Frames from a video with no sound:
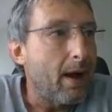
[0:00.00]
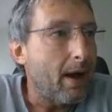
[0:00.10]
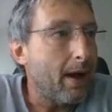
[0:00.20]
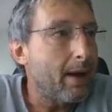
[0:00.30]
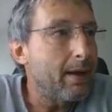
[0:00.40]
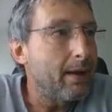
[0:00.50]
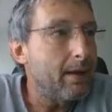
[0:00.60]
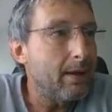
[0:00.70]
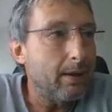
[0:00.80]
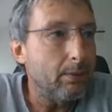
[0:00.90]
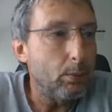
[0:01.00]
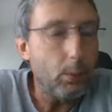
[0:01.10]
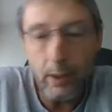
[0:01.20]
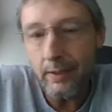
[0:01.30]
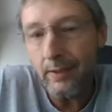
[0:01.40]
I
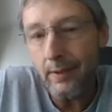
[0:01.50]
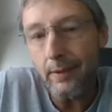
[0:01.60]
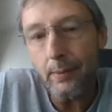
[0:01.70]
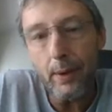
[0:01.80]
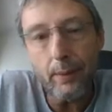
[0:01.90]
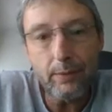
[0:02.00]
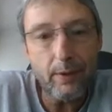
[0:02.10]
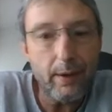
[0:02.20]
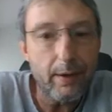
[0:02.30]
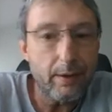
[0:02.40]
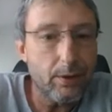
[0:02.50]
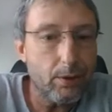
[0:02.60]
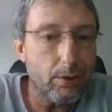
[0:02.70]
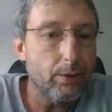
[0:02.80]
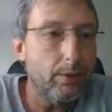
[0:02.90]
went to their website,
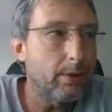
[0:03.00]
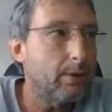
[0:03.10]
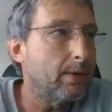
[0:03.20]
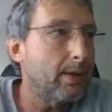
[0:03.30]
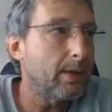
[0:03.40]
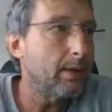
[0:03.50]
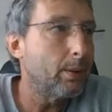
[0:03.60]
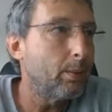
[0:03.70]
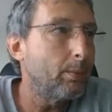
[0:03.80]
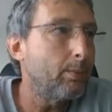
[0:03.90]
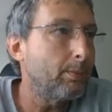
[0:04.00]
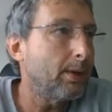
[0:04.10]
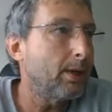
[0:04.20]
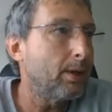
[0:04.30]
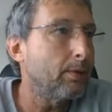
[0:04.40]
told them,
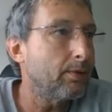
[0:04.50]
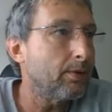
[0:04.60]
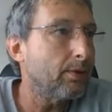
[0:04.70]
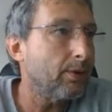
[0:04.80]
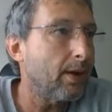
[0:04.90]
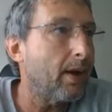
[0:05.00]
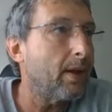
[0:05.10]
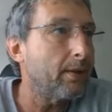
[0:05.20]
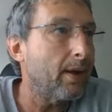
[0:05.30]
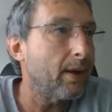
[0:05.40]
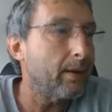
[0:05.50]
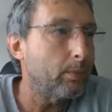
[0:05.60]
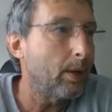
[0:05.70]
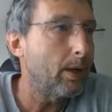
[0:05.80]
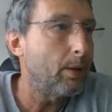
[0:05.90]
you know, just contact
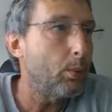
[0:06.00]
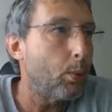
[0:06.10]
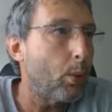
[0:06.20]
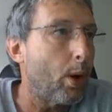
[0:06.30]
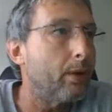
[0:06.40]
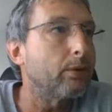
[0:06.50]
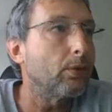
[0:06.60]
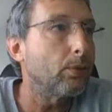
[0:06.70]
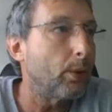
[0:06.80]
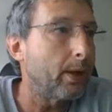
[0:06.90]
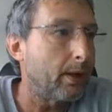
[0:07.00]
me once a week.